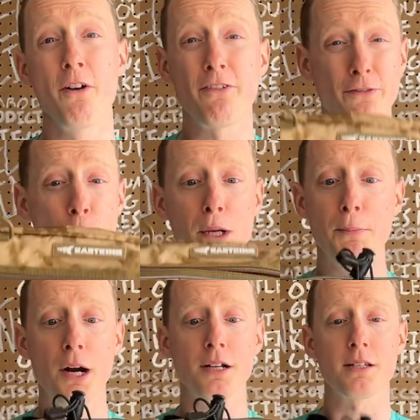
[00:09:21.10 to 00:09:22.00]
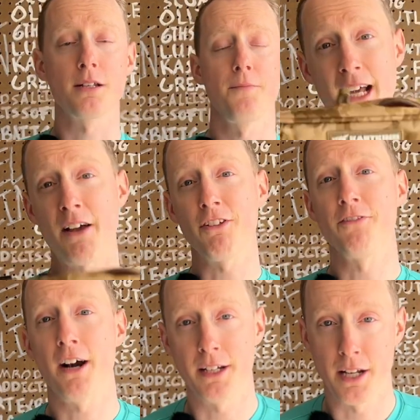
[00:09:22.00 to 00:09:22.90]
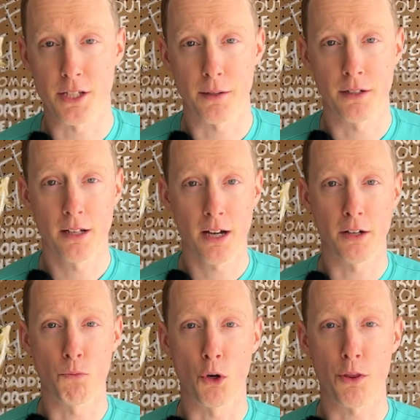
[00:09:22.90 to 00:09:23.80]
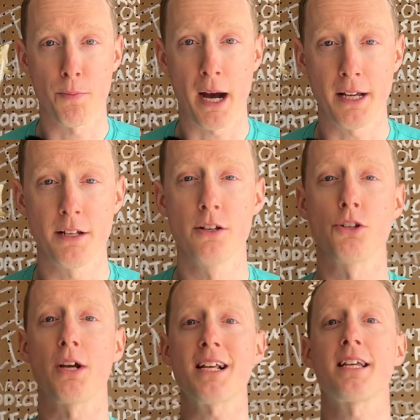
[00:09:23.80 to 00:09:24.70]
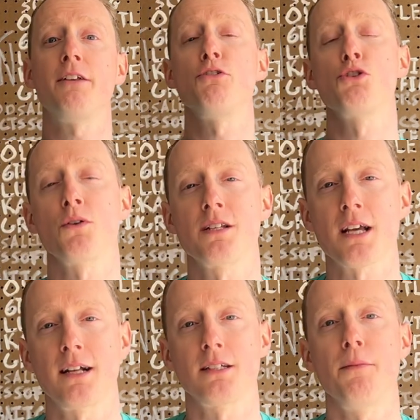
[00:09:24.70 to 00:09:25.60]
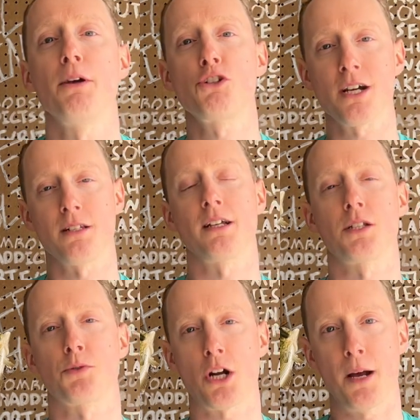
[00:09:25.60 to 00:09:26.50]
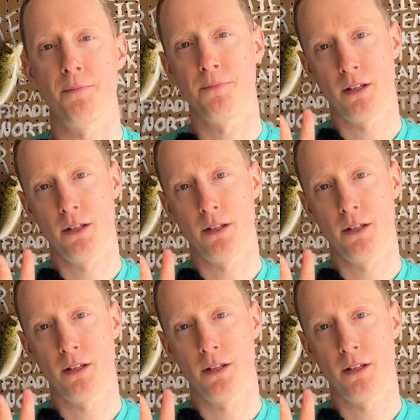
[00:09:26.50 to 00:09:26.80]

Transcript: for 40 bucks, I definitely find it as a worth buy. So guys, again, if you enjoyed this content, make sure you guys like and subscribe.